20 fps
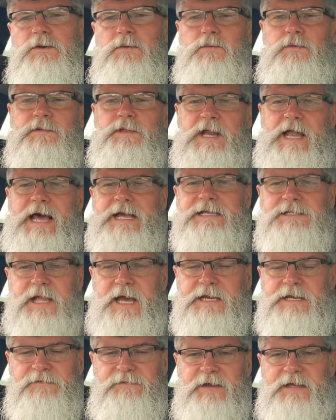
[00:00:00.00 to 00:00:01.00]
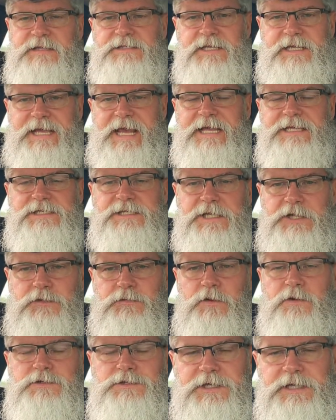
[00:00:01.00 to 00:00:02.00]
we're the last line of defense against
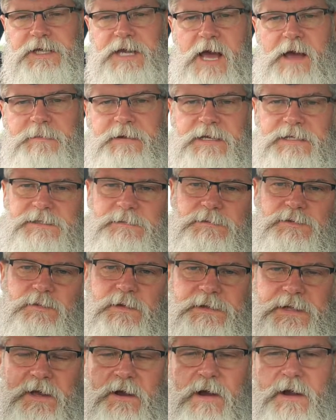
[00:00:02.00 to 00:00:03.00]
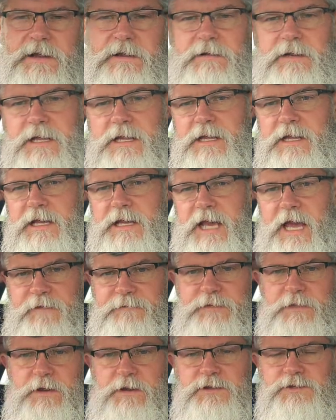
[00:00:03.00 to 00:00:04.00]
encroaching communism is what they argued. And
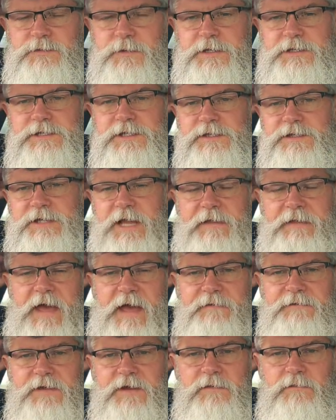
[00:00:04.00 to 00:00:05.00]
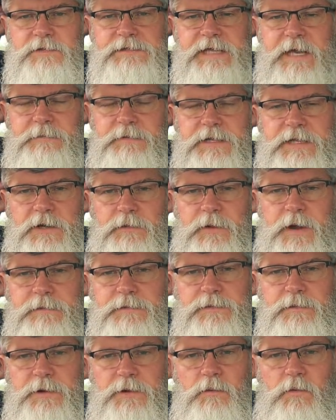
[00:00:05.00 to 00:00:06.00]
for those reasons, South Africa was able to get away
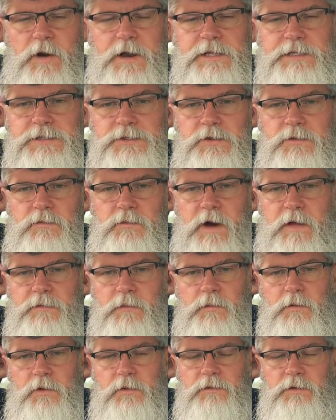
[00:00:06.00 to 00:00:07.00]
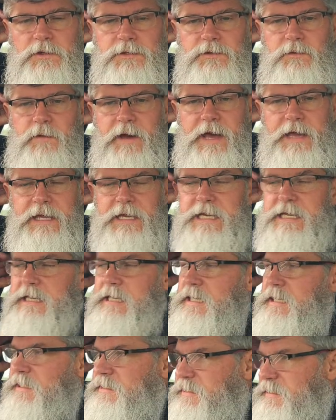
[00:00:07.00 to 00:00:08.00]
with what it wanted to while the world looked away.
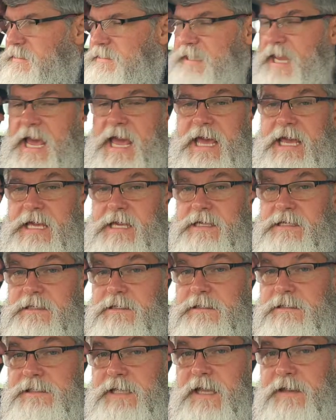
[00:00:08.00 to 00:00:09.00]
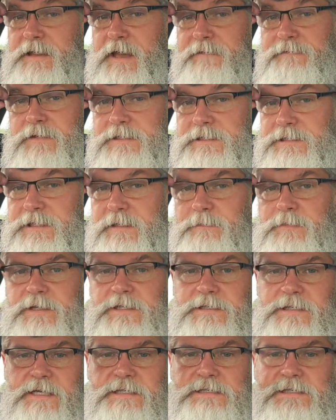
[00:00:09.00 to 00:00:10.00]
Today, South Africa
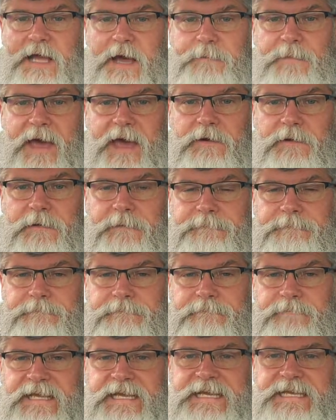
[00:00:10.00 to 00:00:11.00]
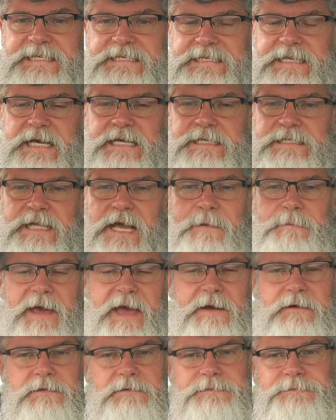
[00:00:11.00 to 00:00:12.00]
simply does not matter. It does not
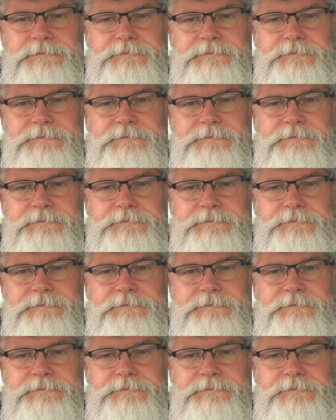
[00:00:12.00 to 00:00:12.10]
matter.